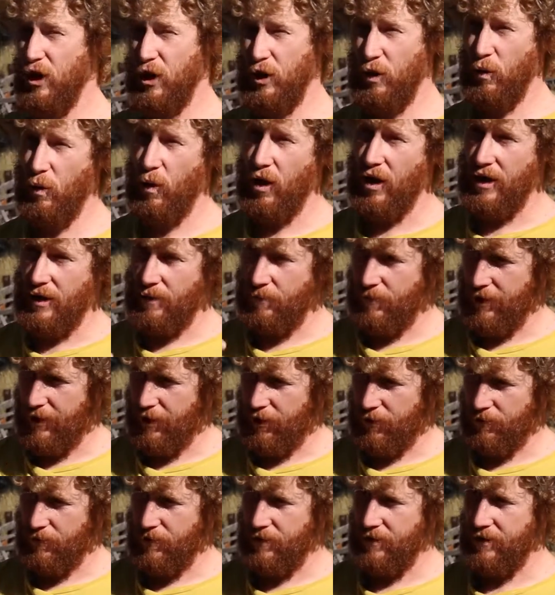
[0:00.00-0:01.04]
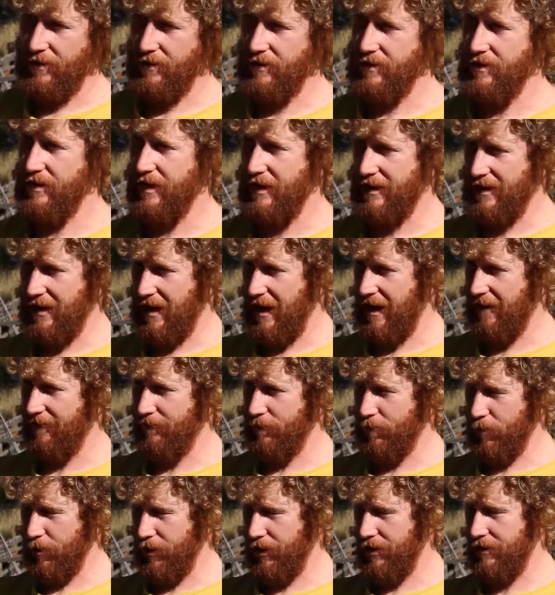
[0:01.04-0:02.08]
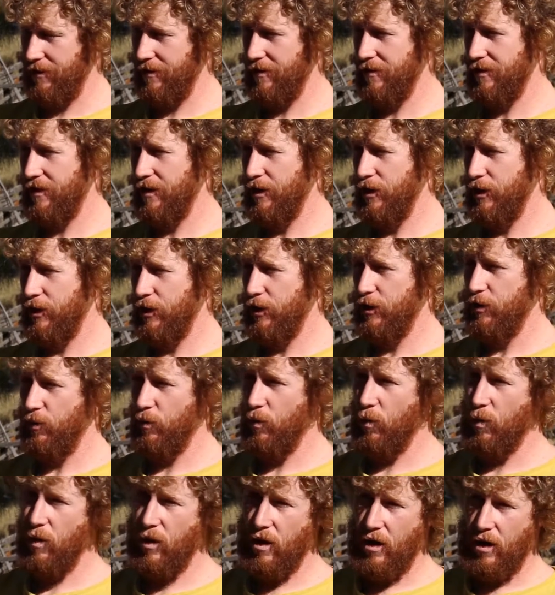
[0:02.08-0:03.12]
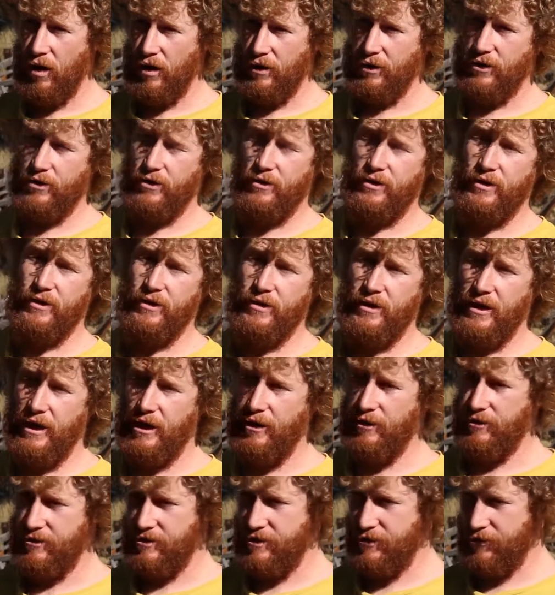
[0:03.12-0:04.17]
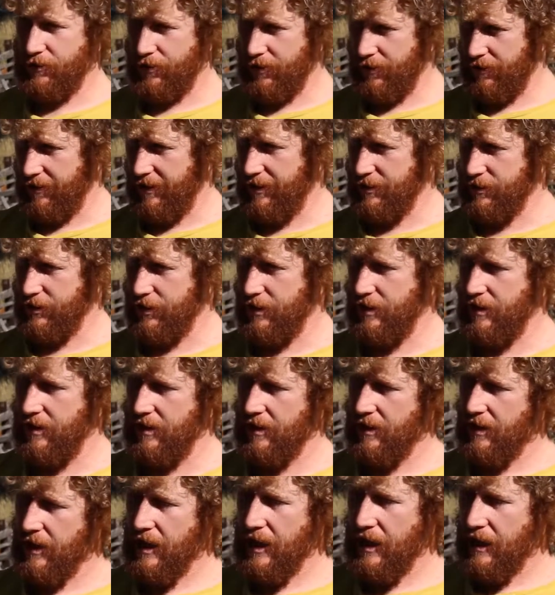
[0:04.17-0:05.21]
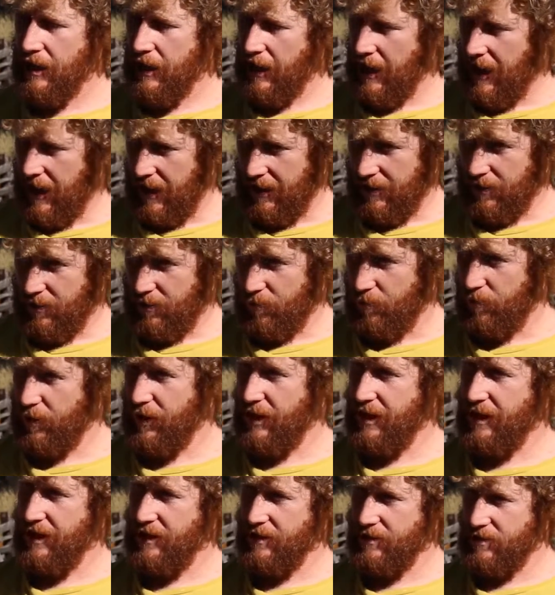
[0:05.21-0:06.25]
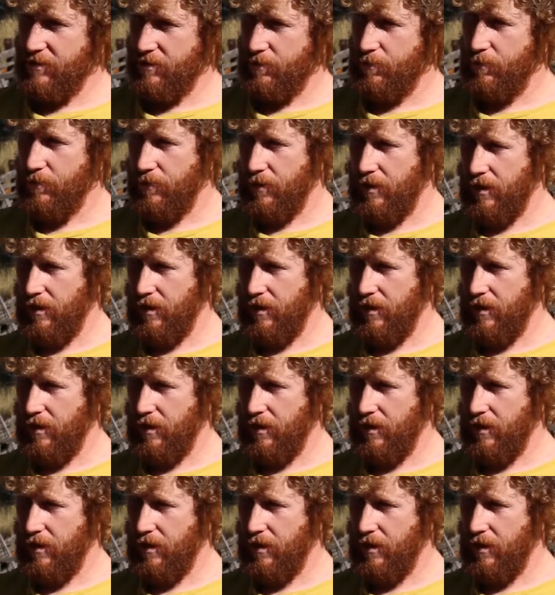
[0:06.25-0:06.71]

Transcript: you want to be able to let the hive breathe. You want good air circulation and the bees